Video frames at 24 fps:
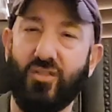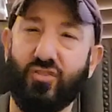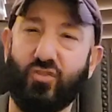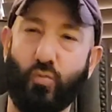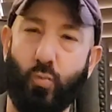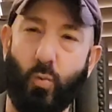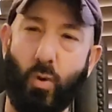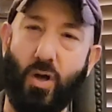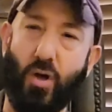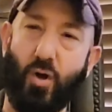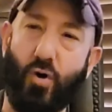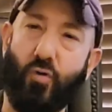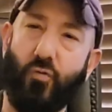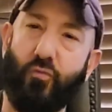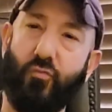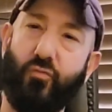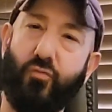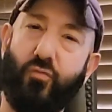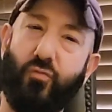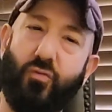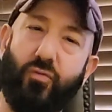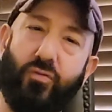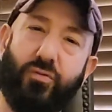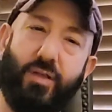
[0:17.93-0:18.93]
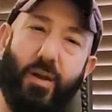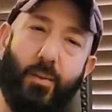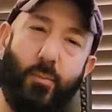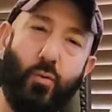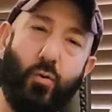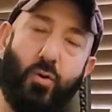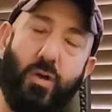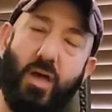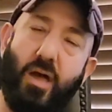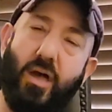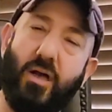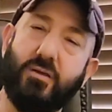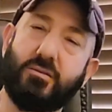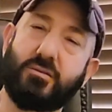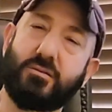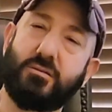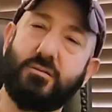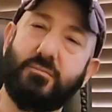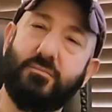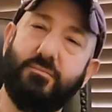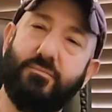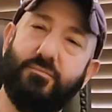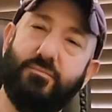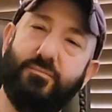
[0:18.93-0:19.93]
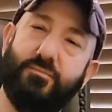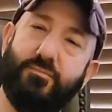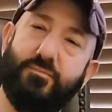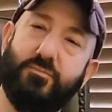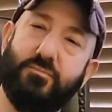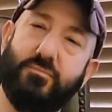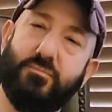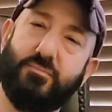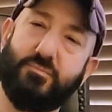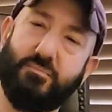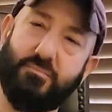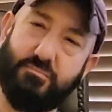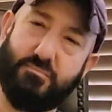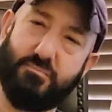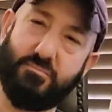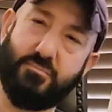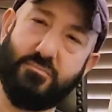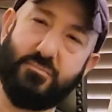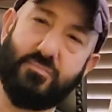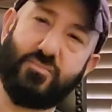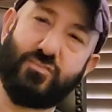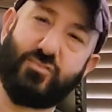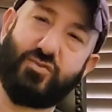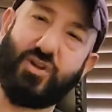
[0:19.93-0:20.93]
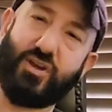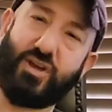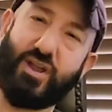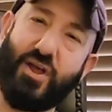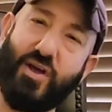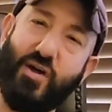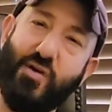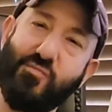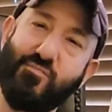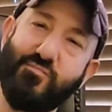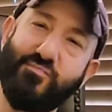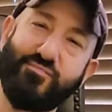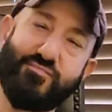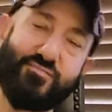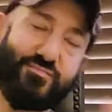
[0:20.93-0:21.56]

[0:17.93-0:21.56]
12 Double Cask. Check it out.